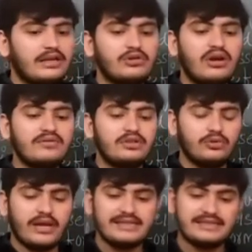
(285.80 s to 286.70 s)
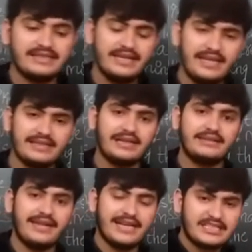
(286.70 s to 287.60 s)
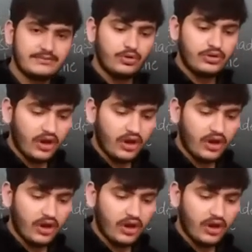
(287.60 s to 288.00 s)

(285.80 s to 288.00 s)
You can see in the textbook